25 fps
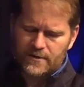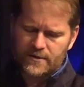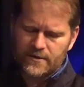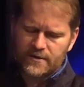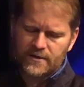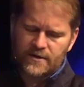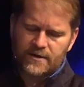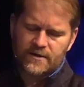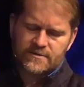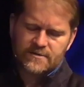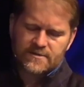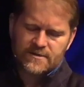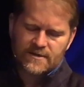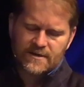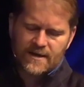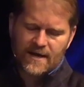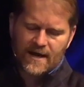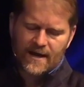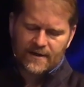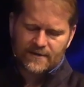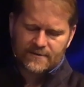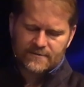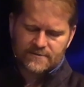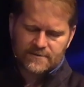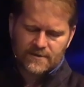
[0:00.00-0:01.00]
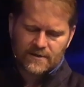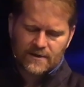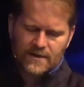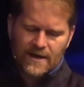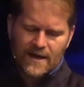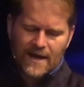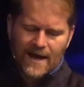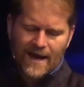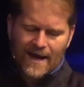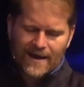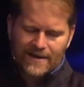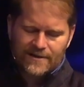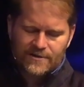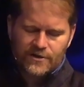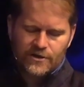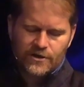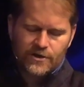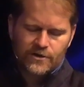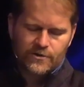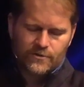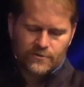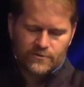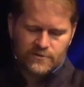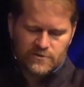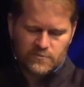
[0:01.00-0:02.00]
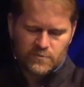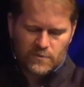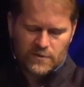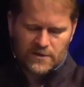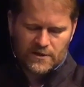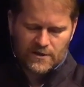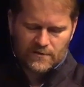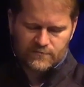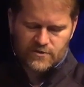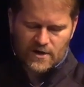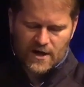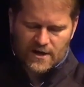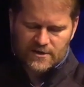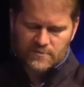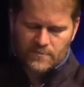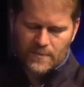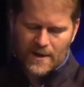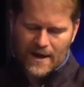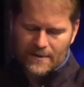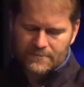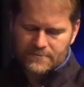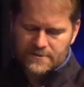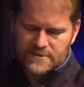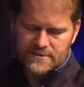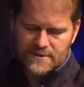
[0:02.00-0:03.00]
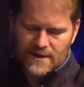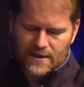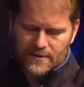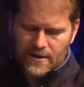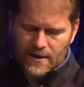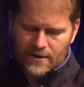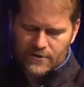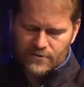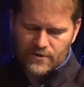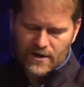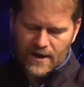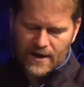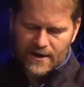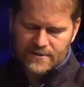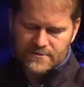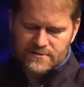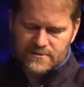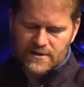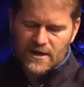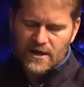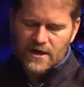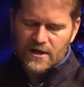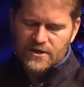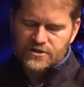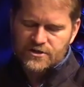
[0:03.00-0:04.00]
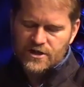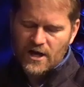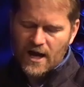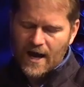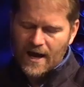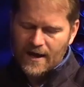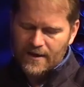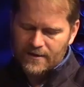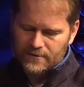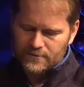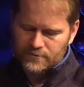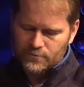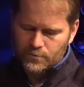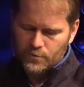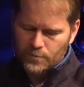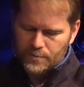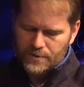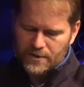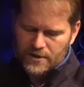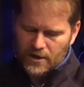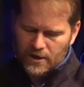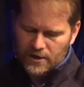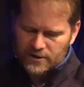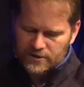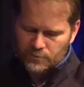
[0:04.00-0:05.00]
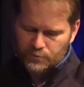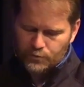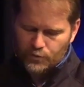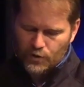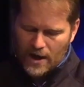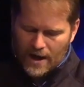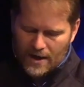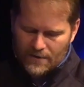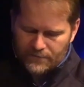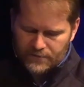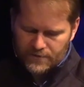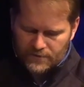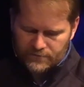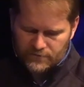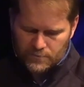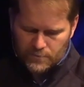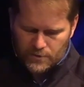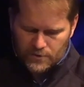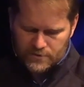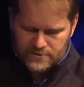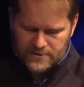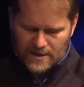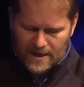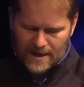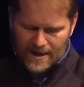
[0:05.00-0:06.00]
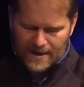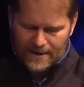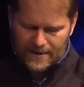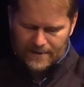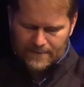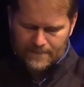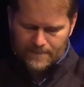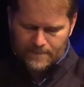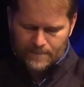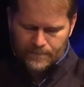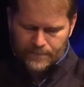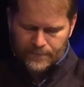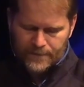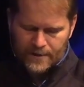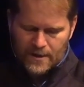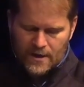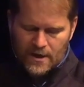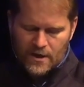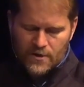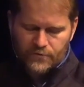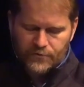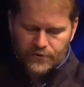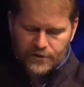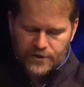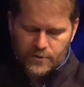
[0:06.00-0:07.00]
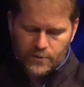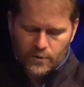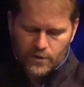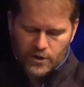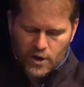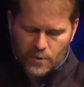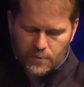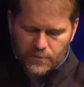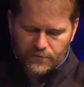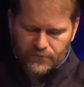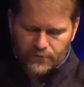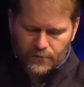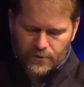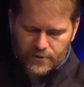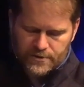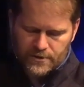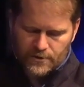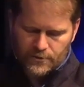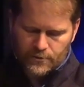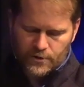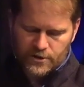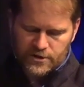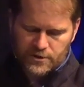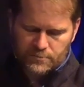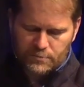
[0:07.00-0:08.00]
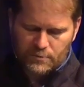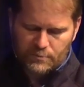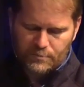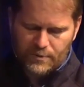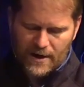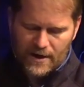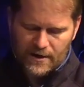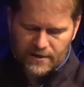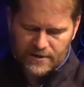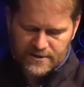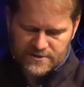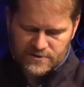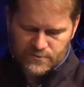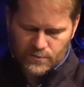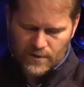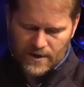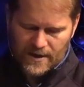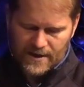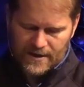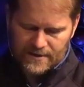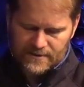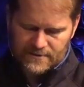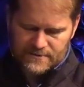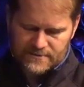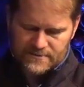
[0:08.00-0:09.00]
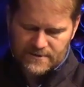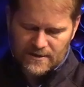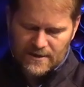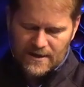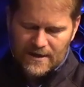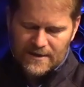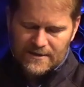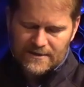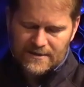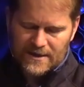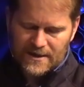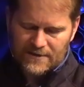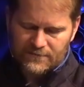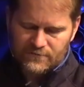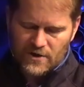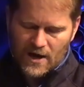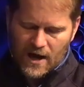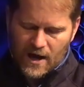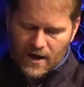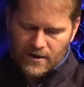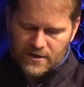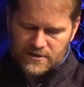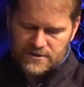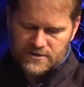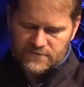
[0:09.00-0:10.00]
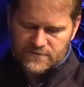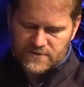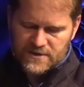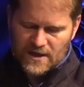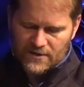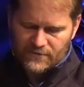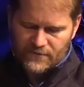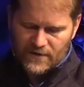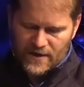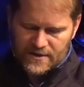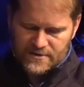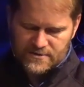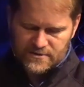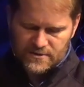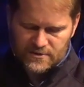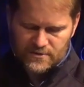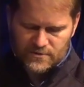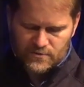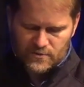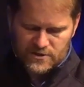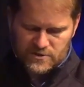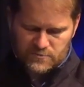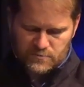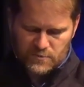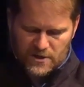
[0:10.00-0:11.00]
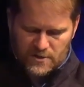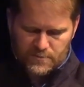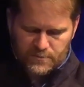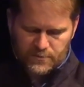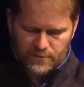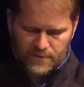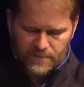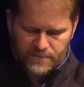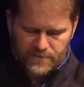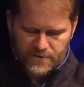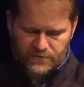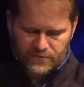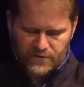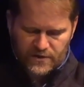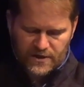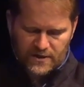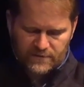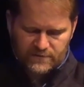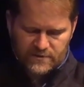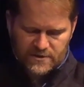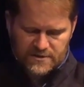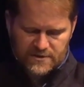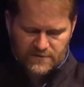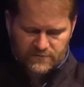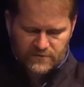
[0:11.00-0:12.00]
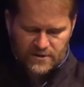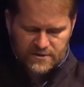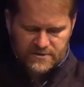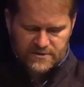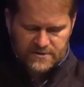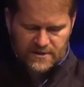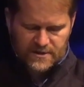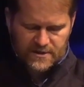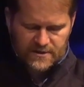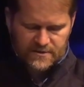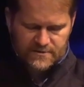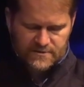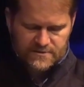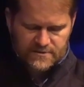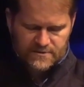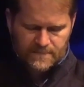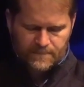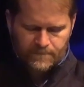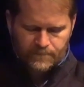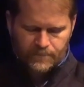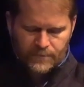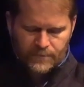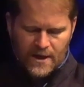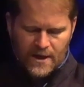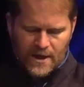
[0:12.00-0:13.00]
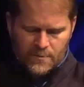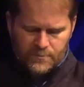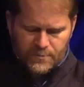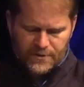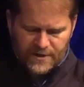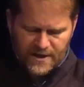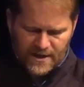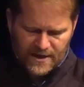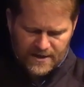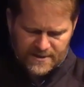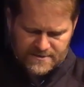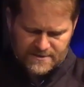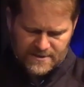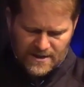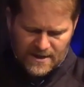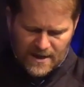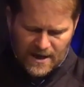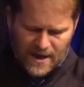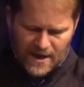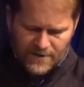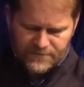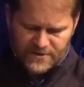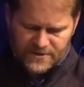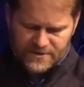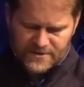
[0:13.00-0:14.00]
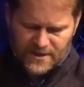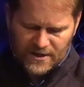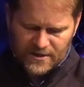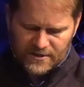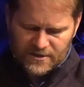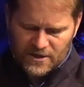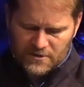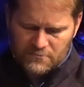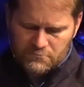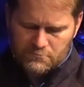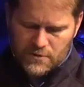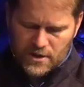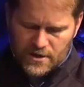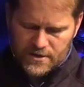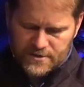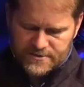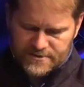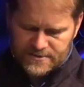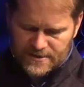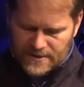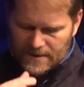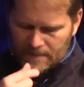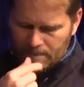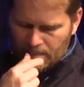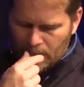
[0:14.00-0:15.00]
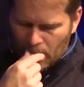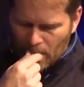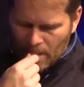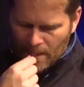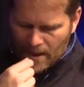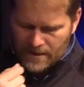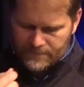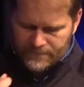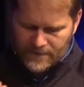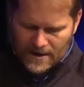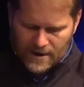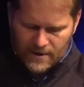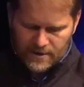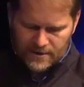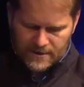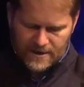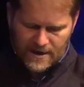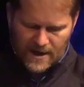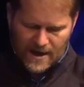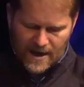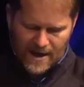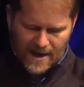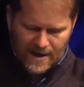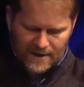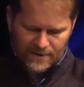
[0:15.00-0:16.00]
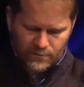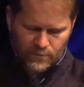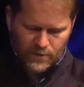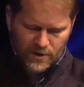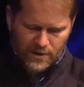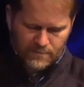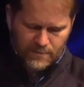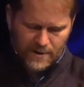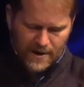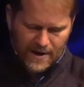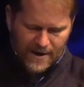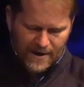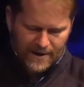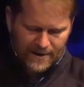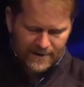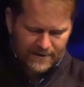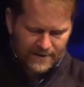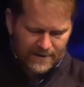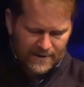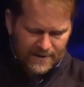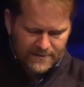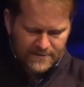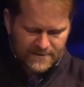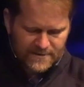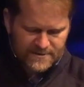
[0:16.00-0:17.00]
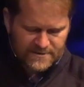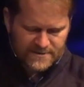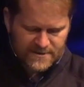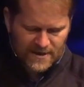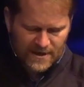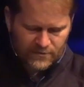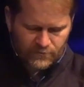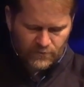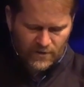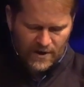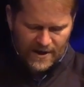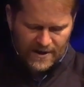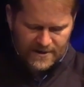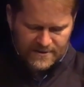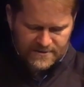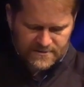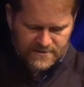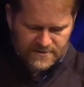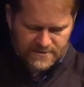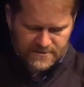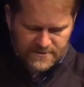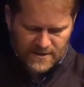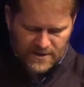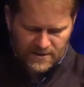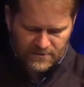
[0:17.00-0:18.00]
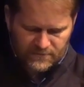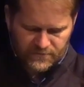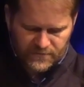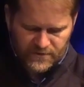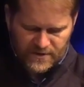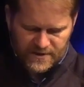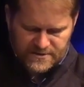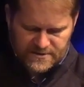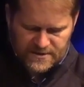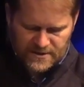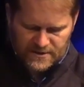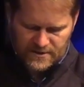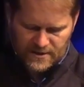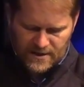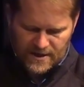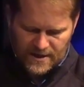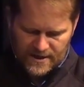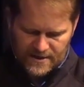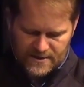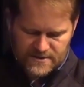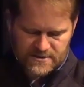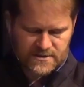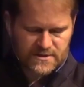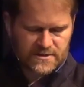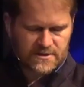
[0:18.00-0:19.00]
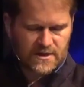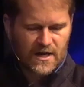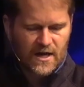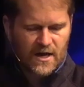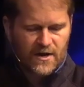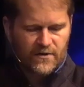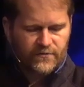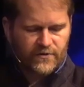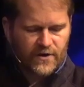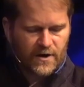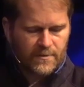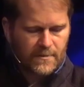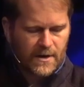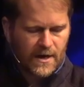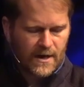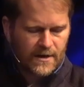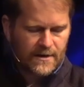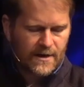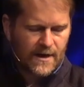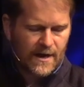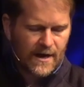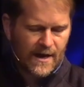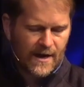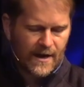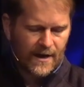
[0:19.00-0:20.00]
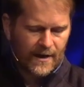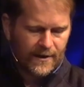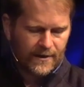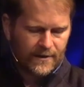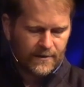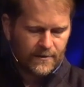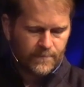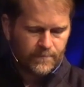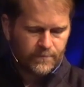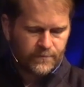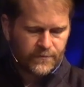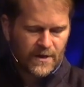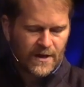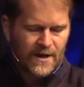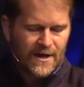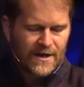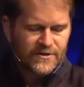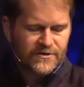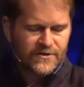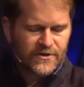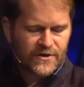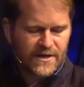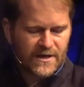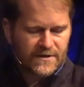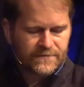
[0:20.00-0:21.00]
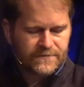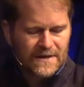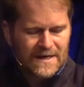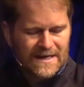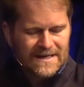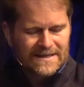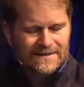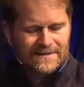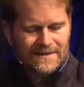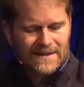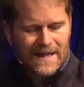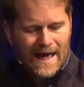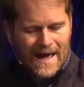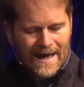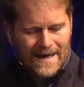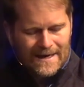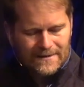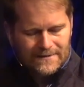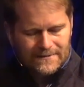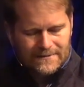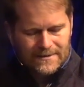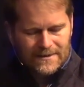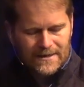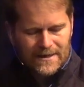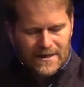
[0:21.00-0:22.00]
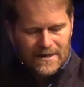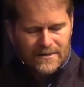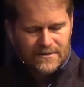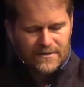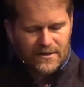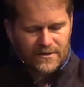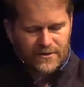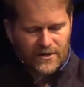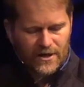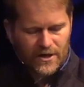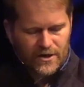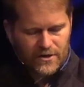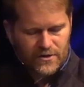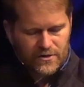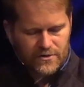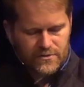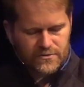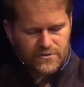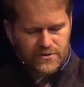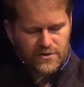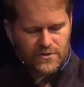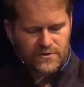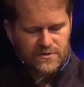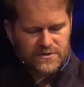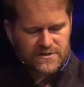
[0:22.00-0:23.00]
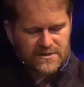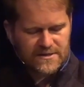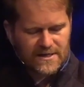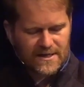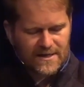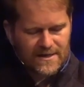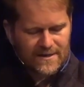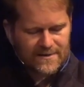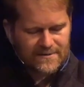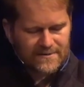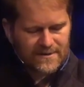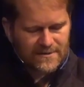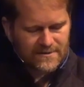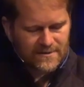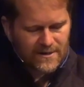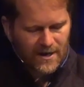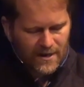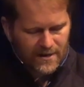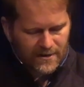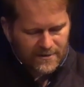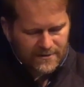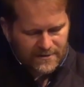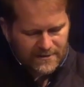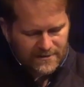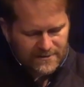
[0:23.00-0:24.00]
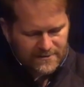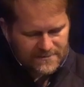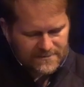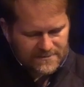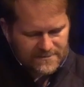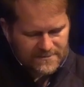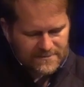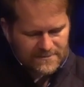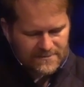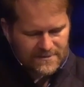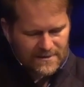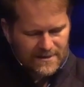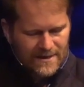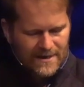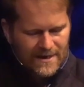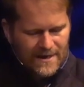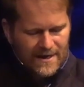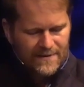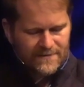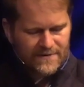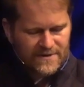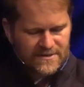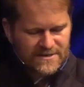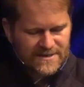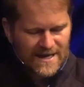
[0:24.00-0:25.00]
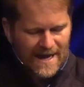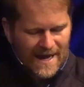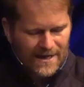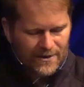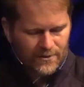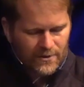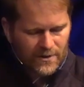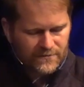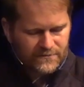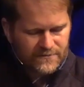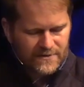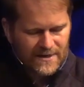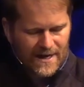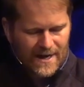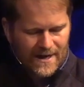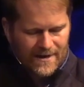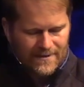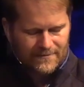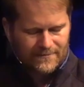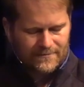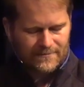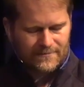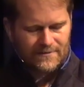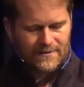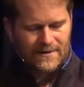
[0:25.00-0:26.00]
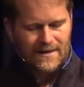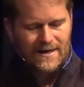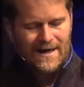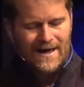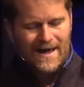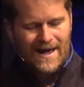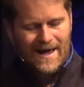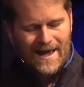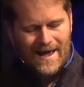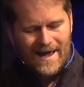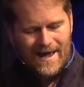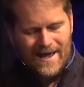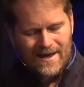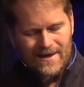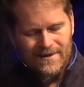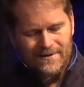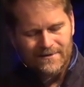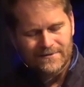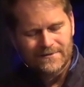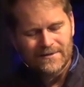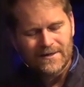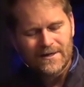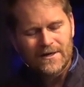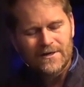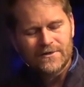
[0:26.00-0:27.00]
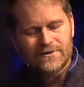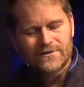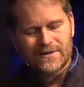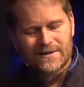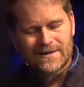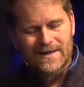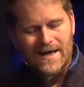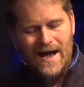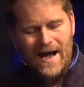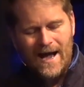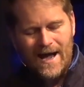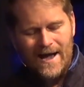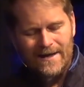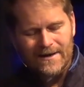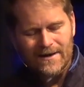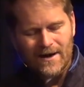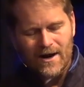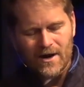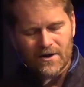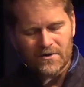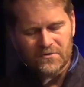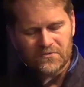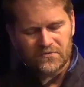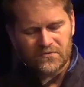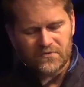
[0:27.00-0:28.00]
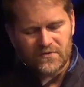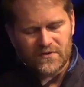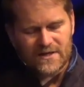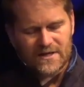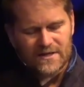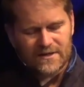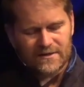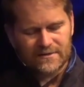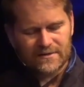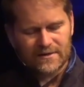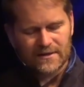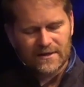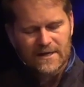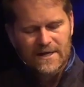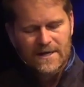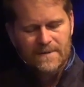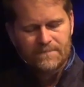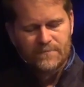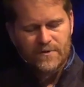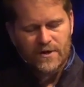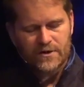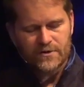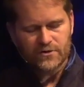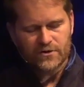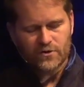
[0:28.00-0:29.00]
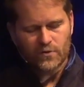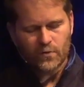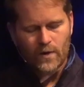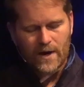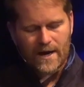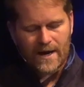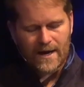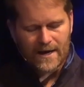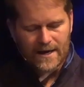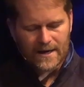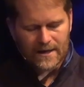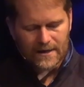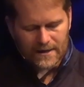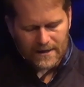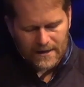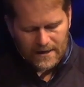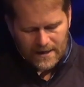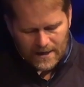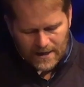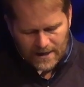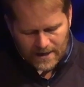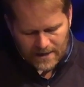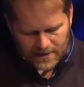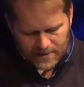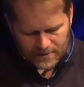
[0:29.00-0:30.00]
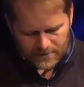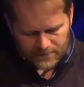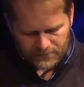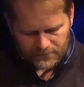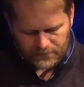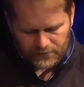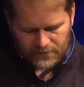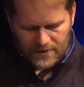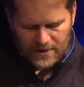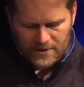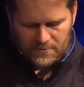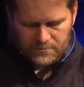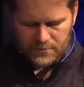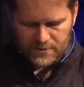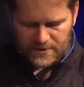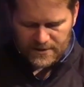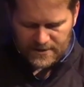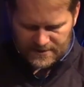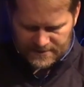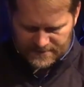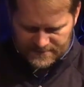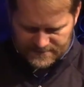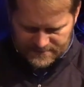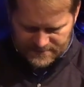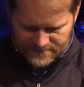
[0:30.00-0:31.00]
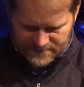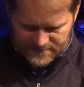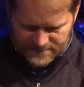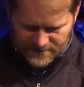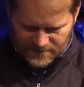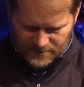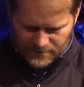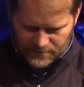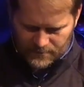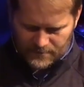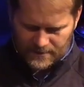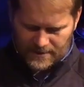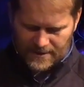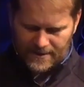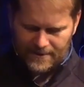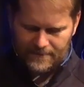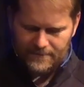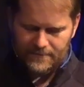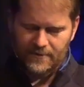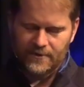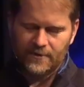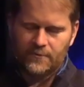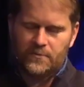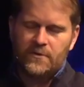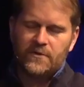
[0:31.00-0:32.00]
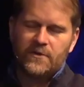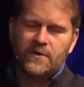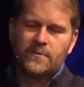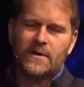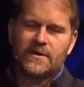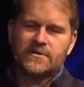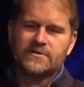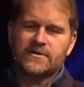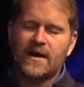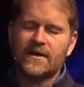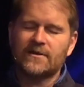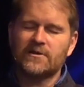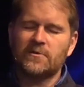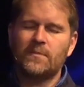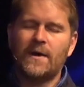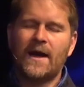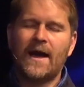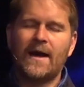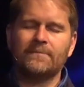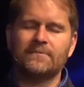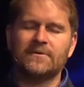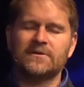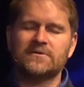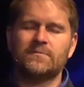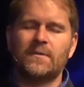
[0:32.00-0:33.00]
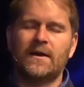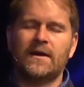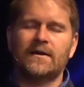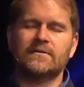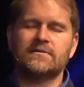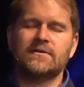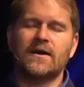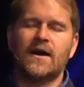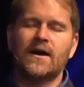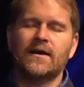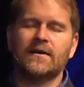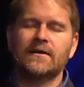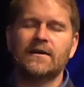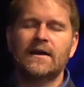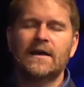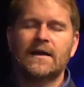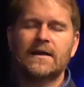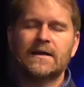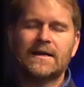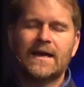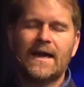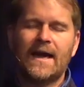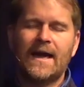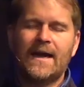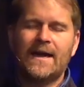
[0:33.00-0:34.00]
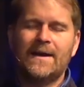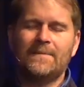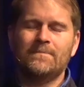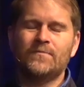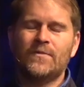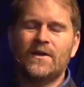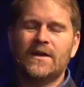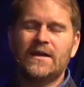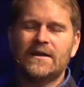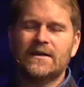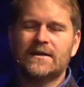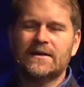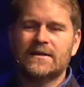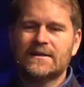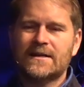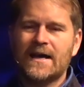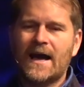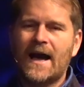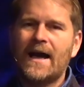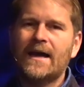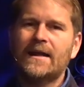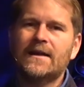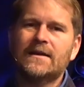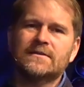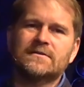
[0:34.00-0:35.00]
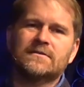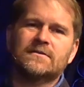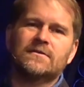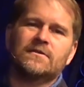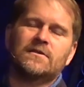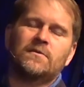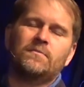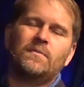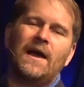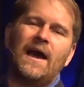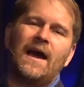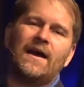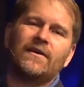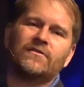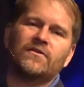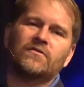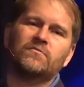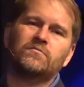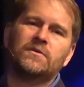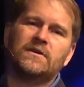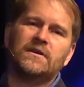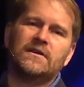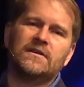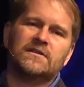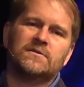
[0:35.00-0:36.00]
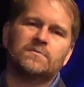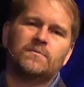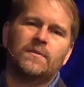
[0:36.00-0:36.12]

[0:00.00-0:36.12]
Here's the text. And you, speaking of John the Baptist now, not Christ, child, will be called a prophet of the Most High. For you will go before the Lord to prepare his ways, to give knowledge of salvation to his people and the forgiveness of their sins, because of the tender mercy of our God, whereby the sunrise shall visit us from on high, to give light to those who sit in the darkness, in the shadow of death, and to guide our feet into the way of peace. And so, look, we think about John the Baptist. Man, John came that he could guide us to the path of peace.